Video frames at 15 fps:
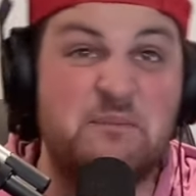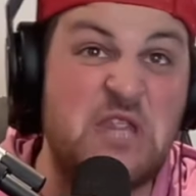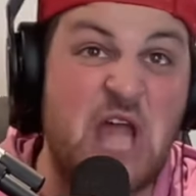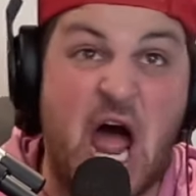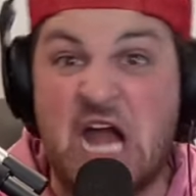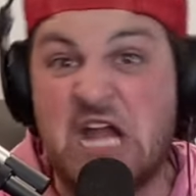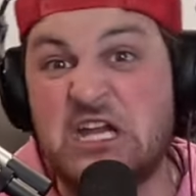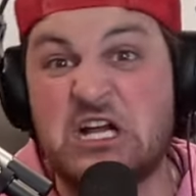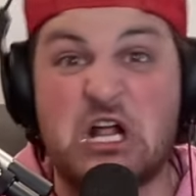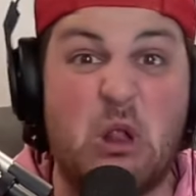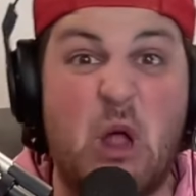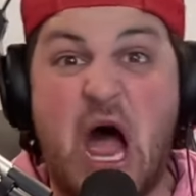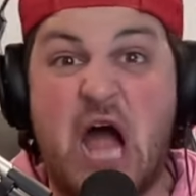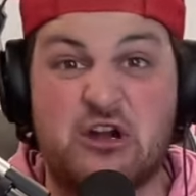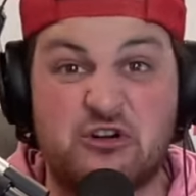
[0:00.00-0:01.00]
9
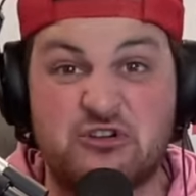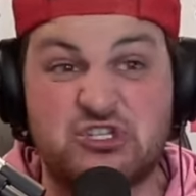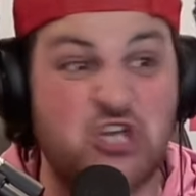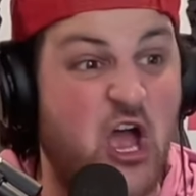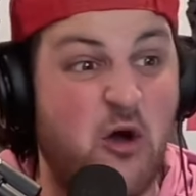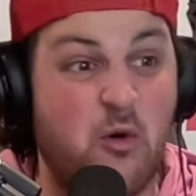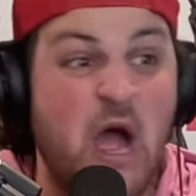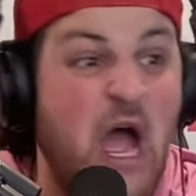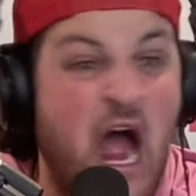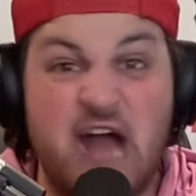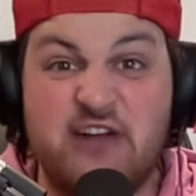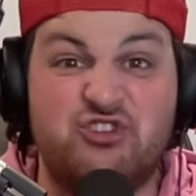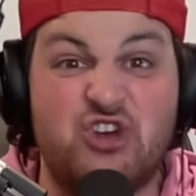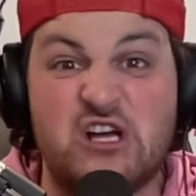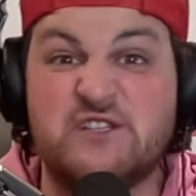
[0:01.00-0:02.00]
o'clock or so.
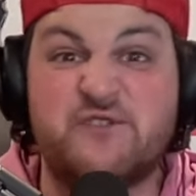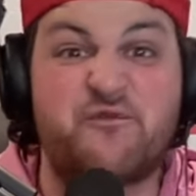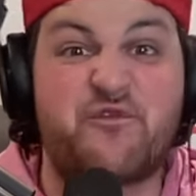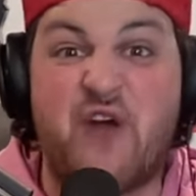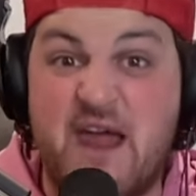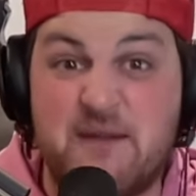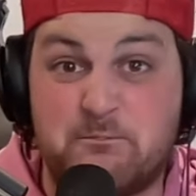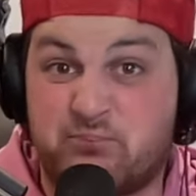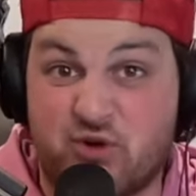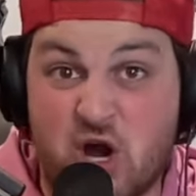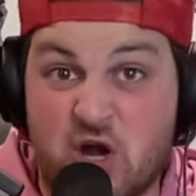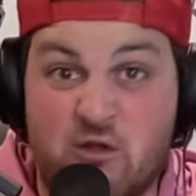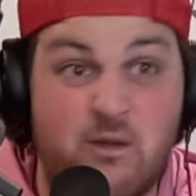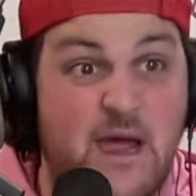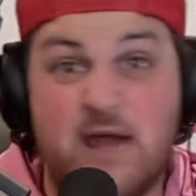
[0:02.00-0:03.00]
I just fed
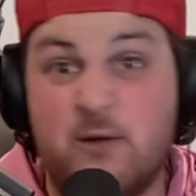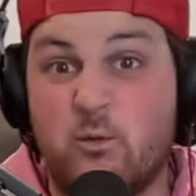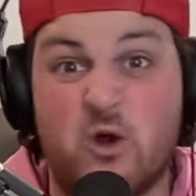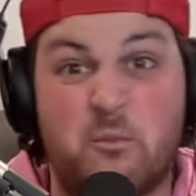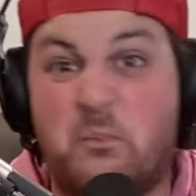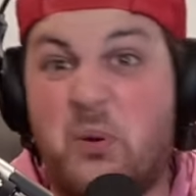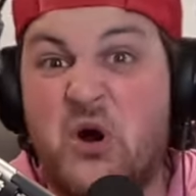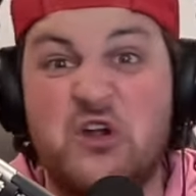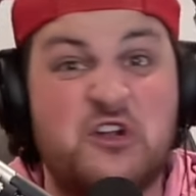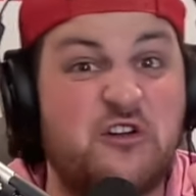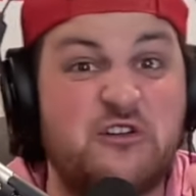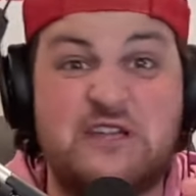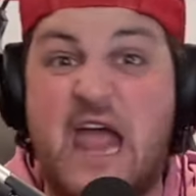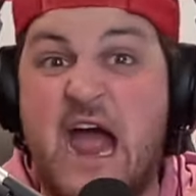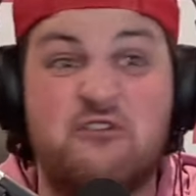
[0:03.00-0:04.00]
Brooklyn. We were putting
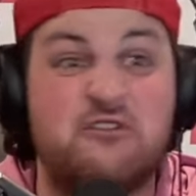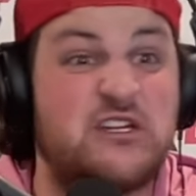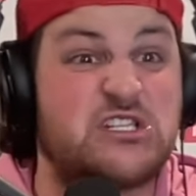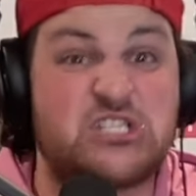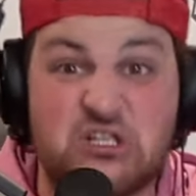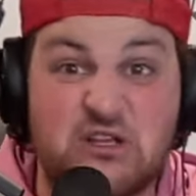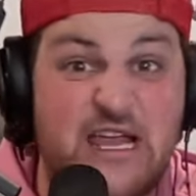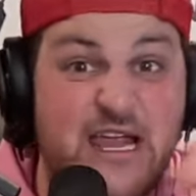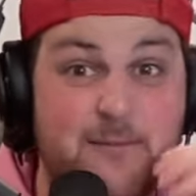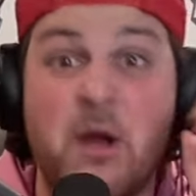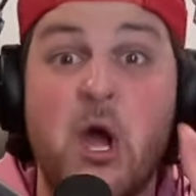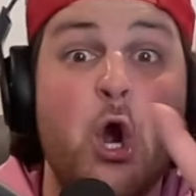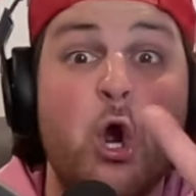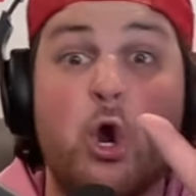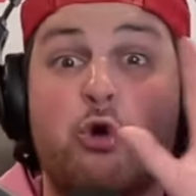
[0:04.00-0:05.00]
her down to sleep.
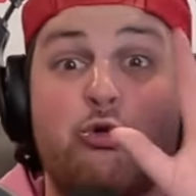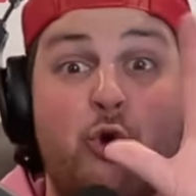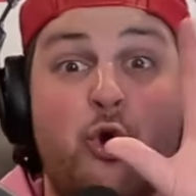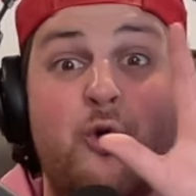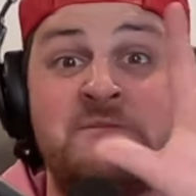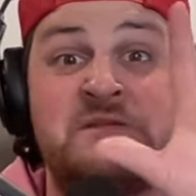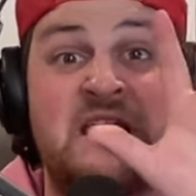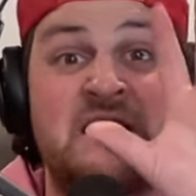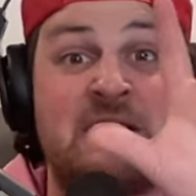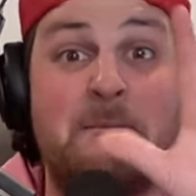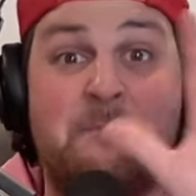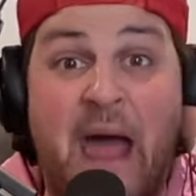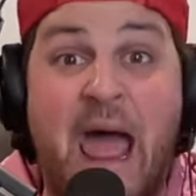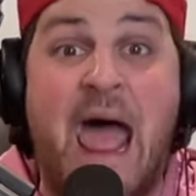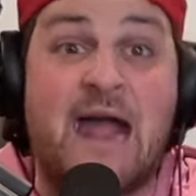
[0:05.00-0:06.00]
Her room's in the
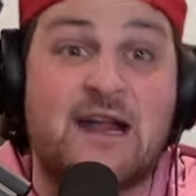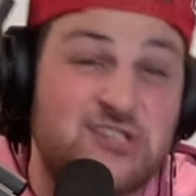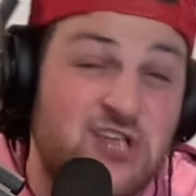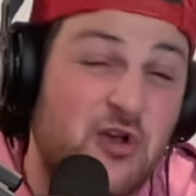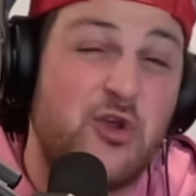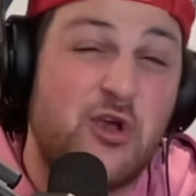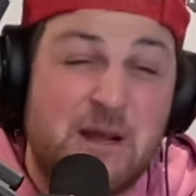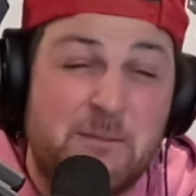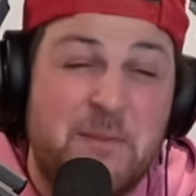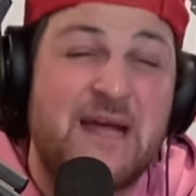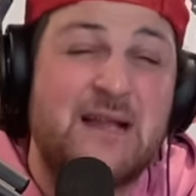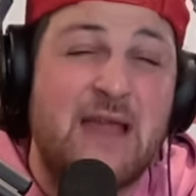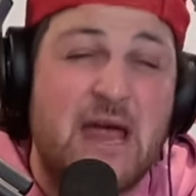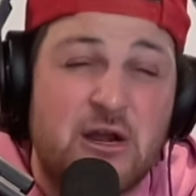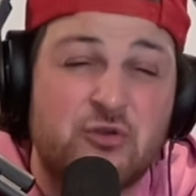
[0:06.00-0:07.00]
back, so you could be
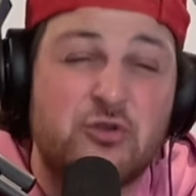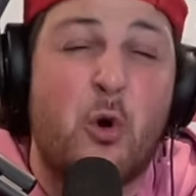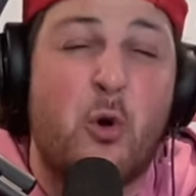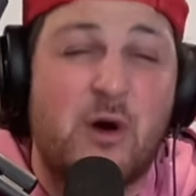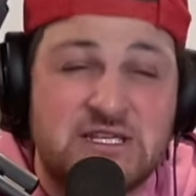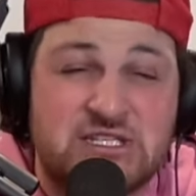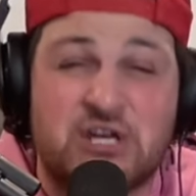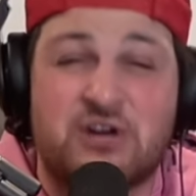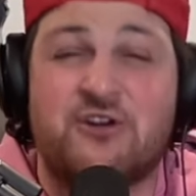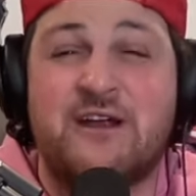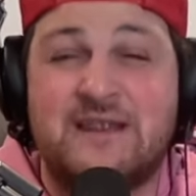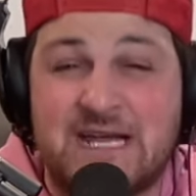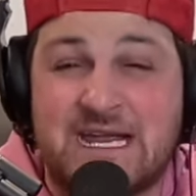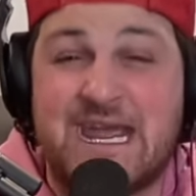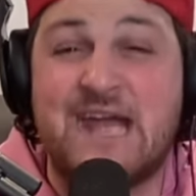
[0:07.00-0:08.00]
a little noisier
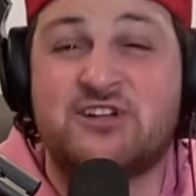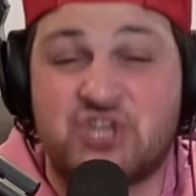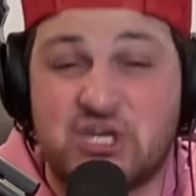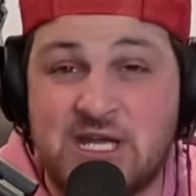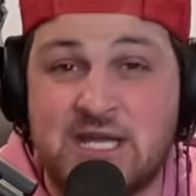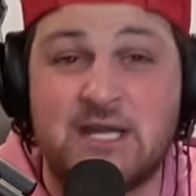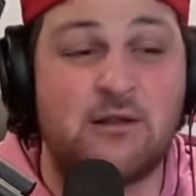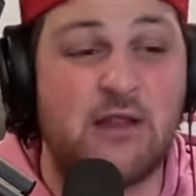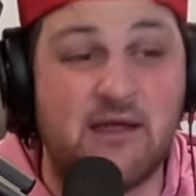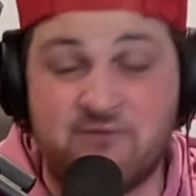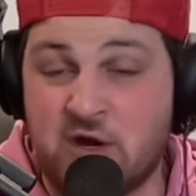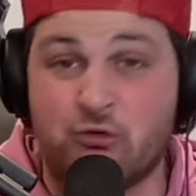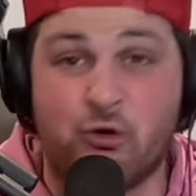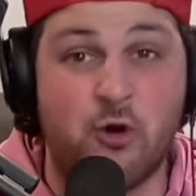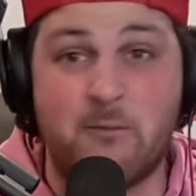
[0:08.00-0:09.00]
in the kitchen, in the
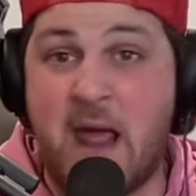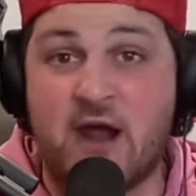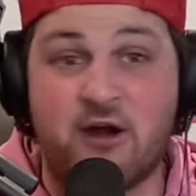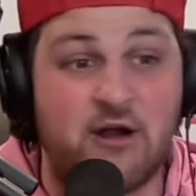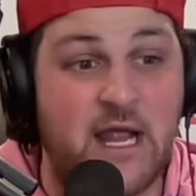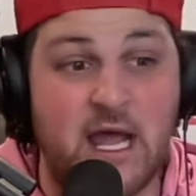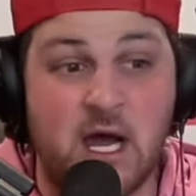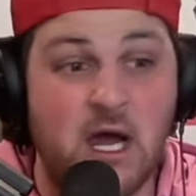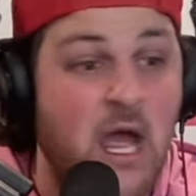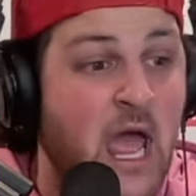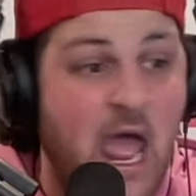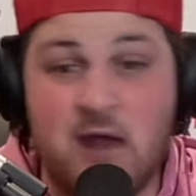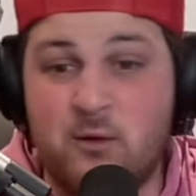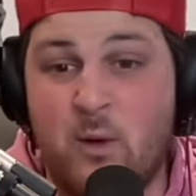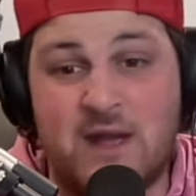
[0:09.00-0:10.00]
living room area.
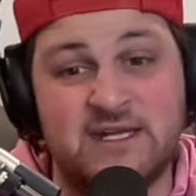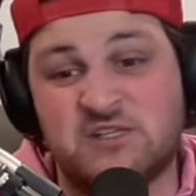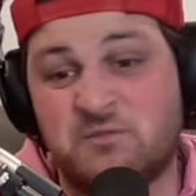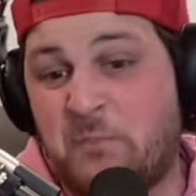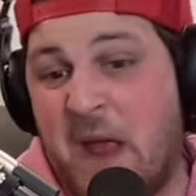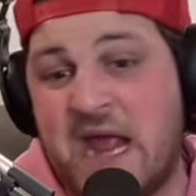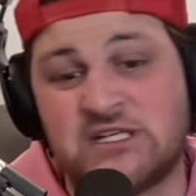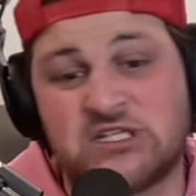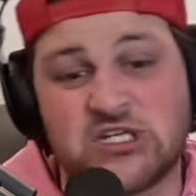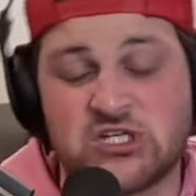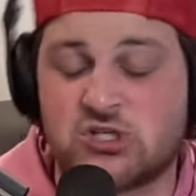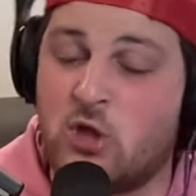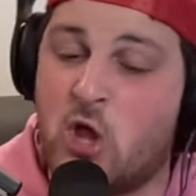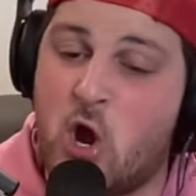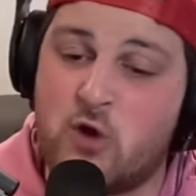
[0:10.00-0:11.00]
And when its base
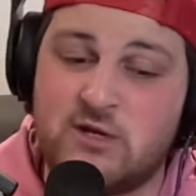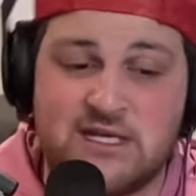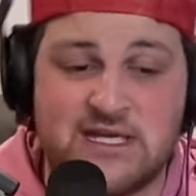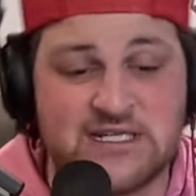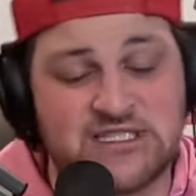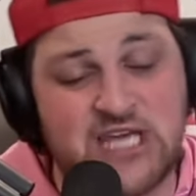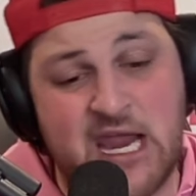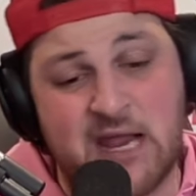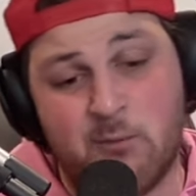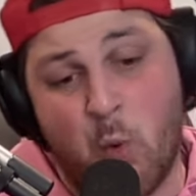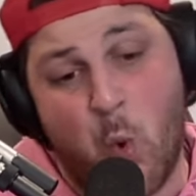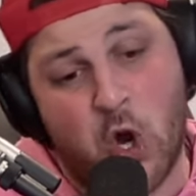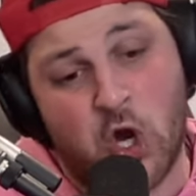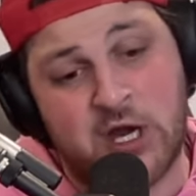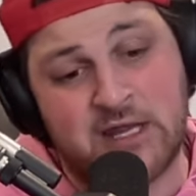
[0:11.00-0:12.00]
is loaded, you see him
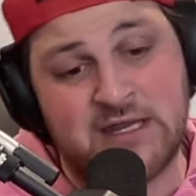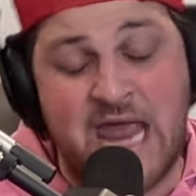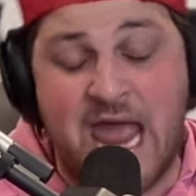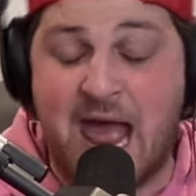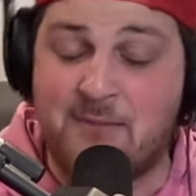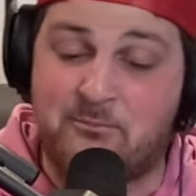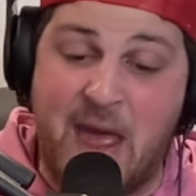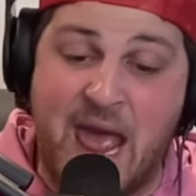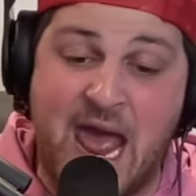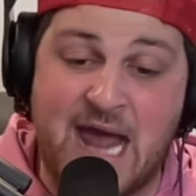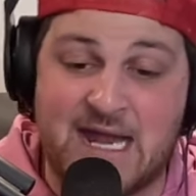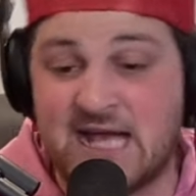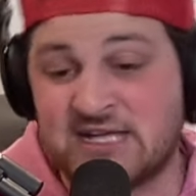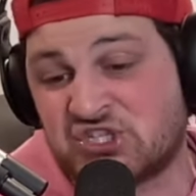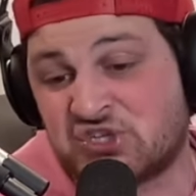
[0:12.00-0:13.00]
working the
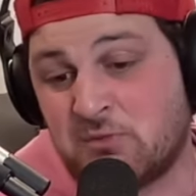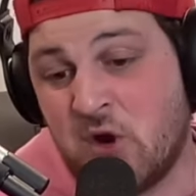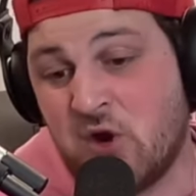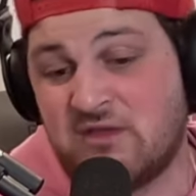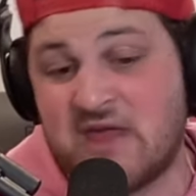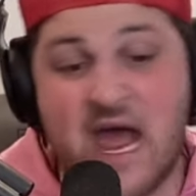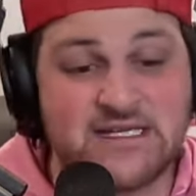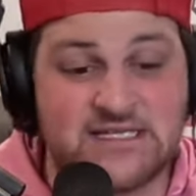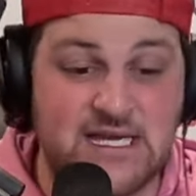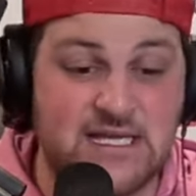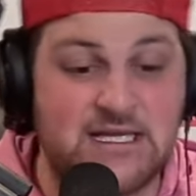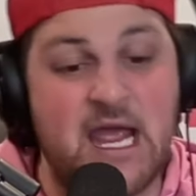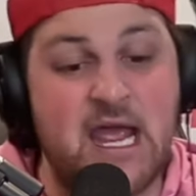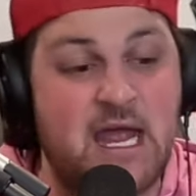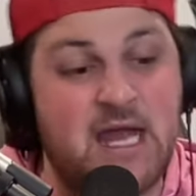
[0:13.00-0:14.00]
at-bat as smooth as he
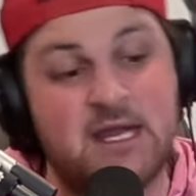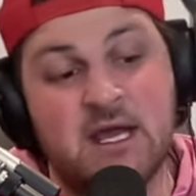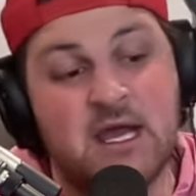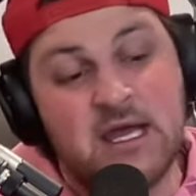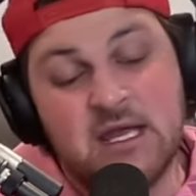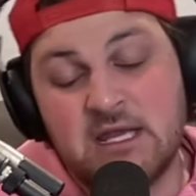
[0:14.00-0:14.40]
did.